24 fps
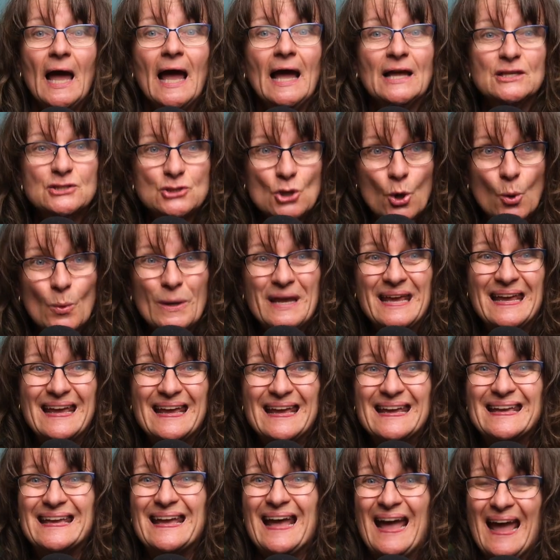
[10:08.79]
And so
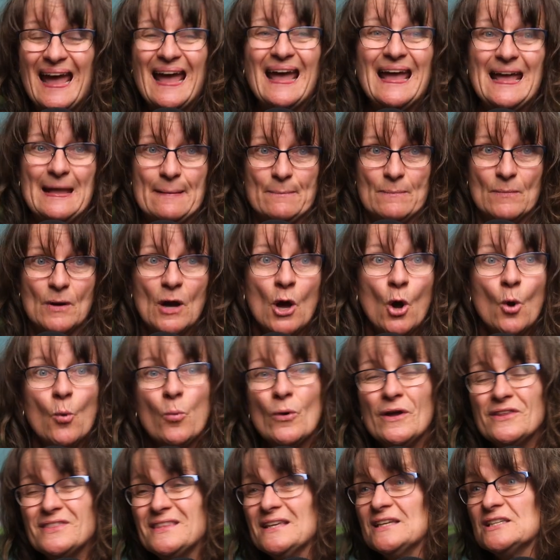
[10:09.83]
he came
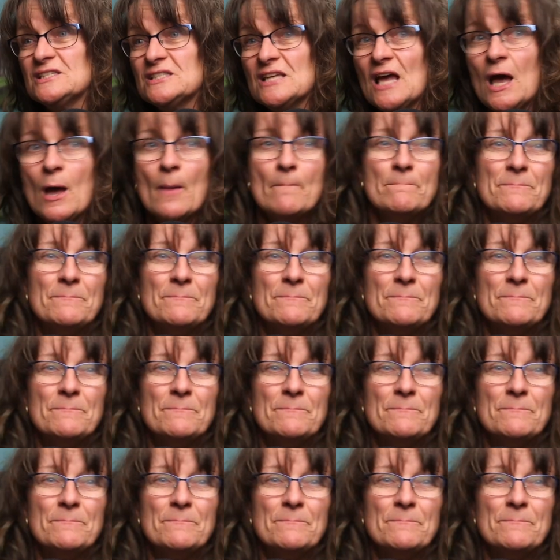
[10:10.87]
with this